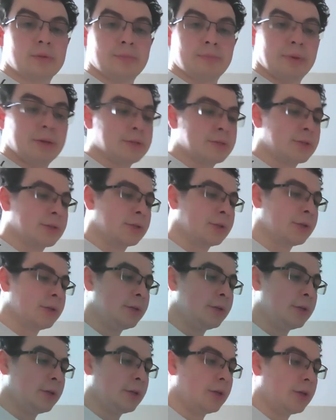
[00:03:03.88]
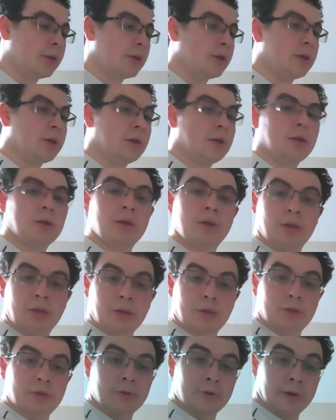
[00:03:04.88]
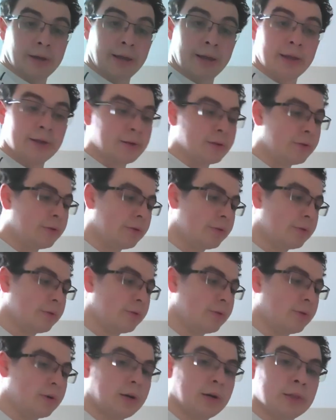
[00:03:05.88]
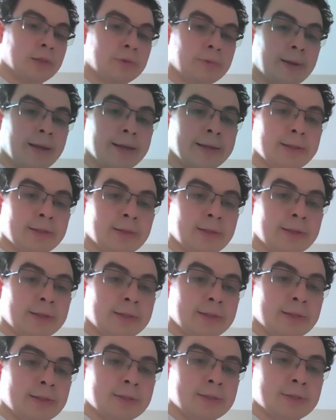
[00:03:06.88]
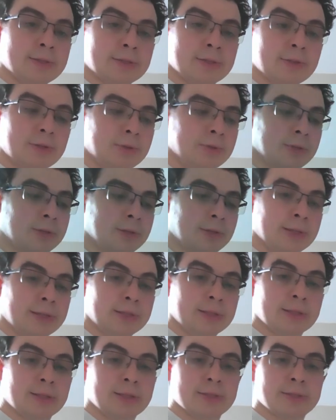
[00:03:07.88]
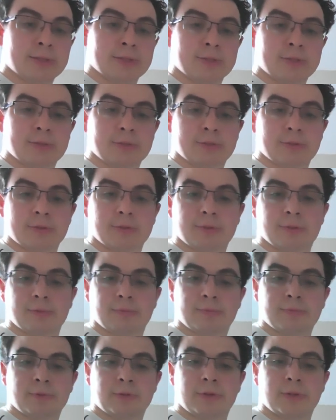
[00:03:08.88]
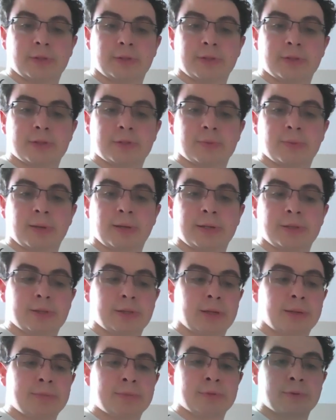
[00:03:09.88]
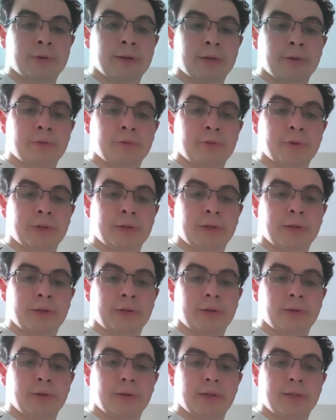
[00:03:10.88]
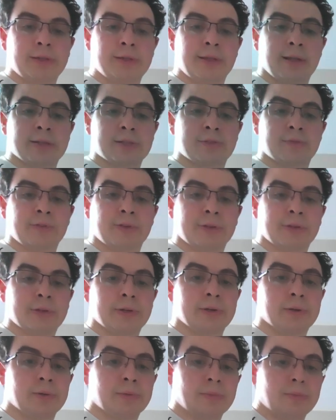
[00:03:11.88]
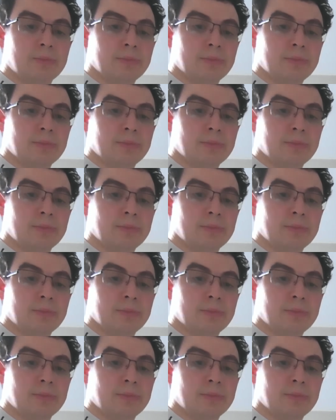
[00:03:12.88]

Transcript: Basically, your hand on the racket like this, hold it like this, turn it this way, thumbs right over here, index finger.